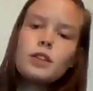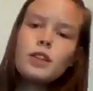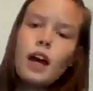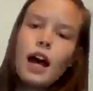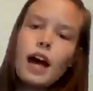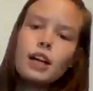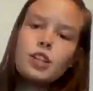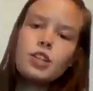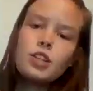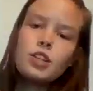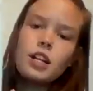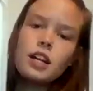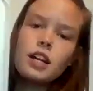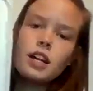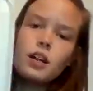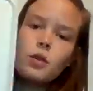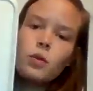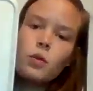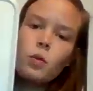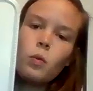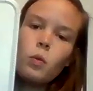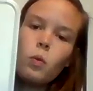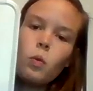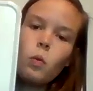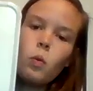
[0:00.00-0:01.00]
I shaded
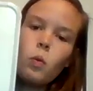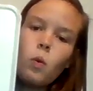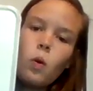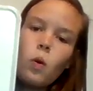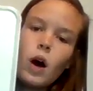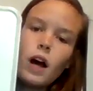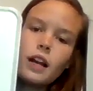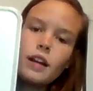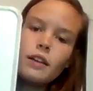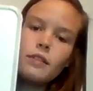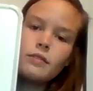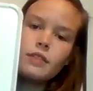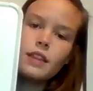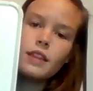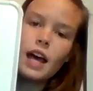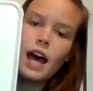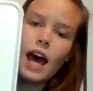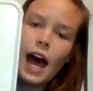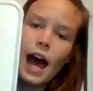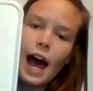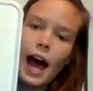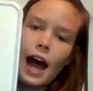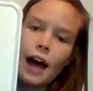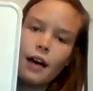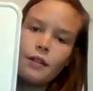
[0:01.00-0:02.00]
in one of the
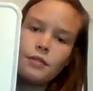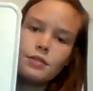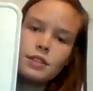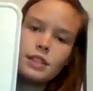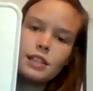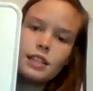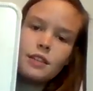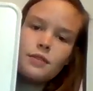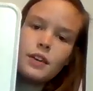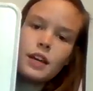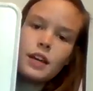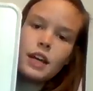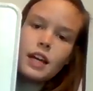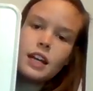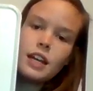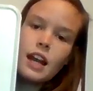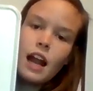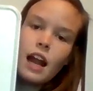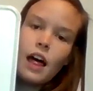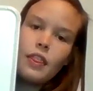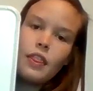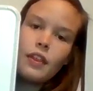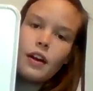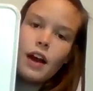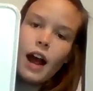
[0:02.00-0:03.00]
halves, leaving
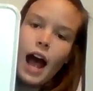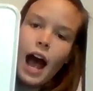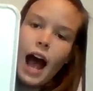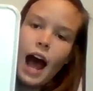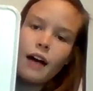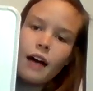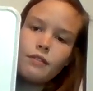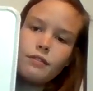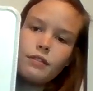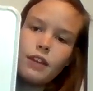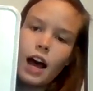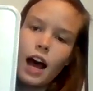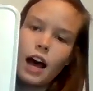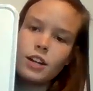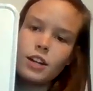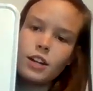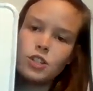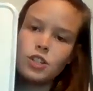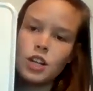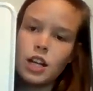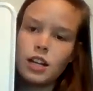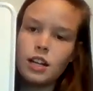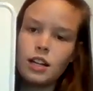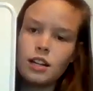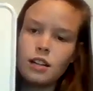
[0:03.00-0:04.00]
another half not
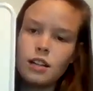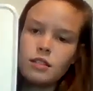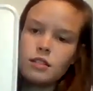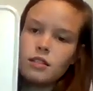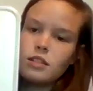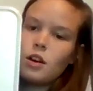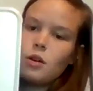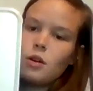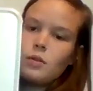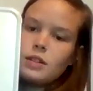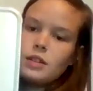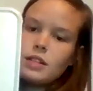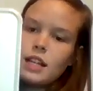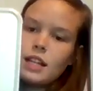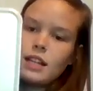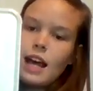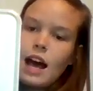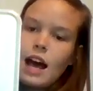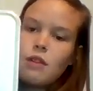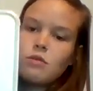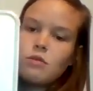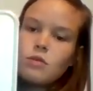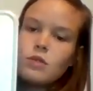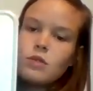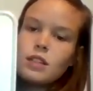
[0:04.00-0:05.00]
shaded. So we said
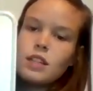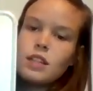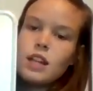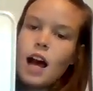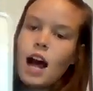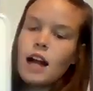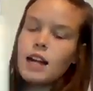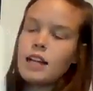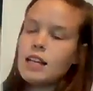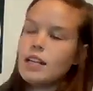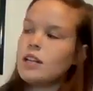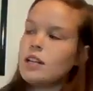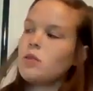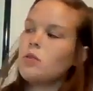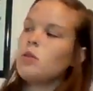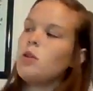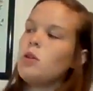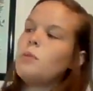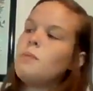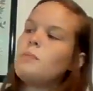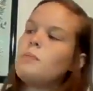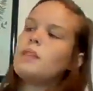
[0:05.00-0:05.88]
that one was not equal.